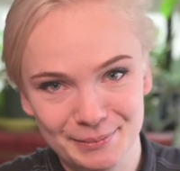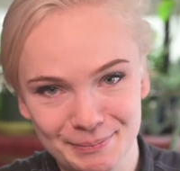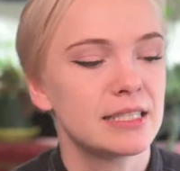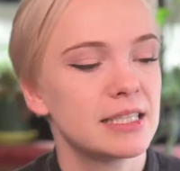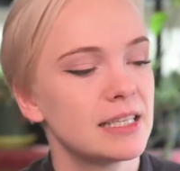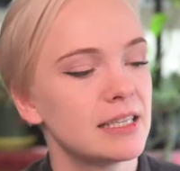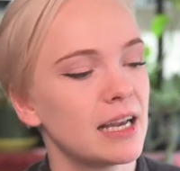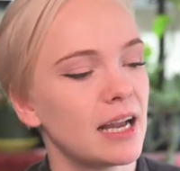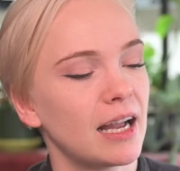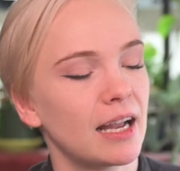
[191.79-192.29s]

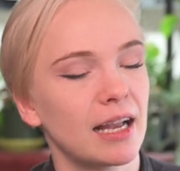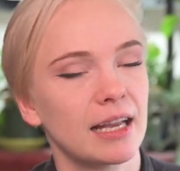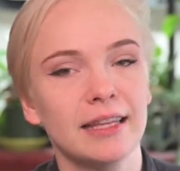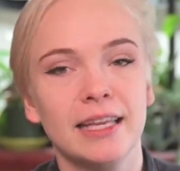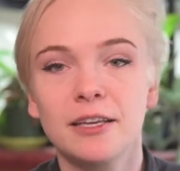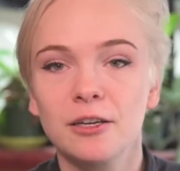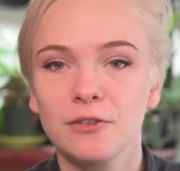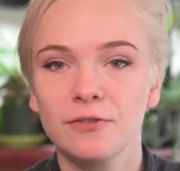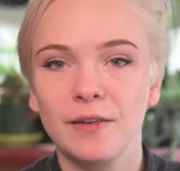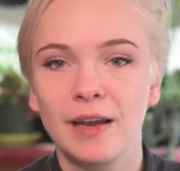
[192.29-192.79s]
See, I
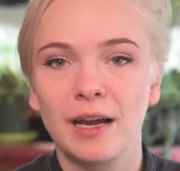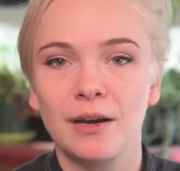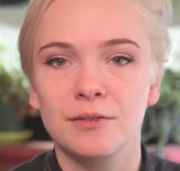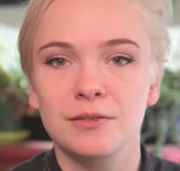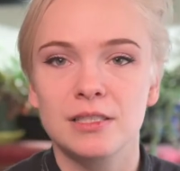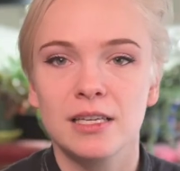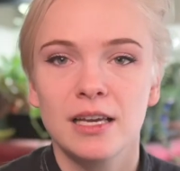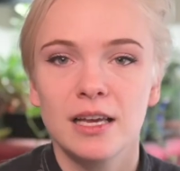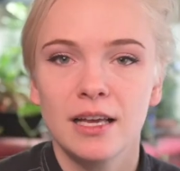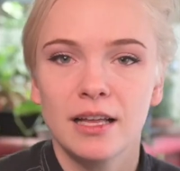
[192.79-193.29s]
later
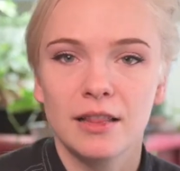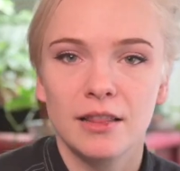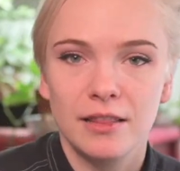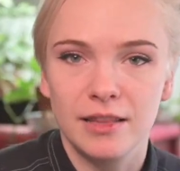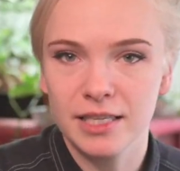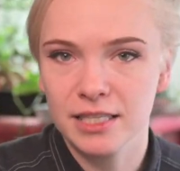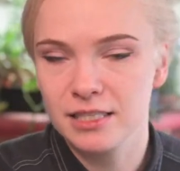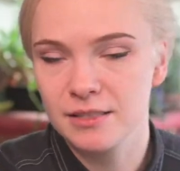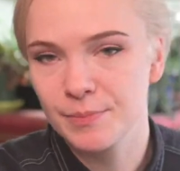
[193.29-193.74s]
found this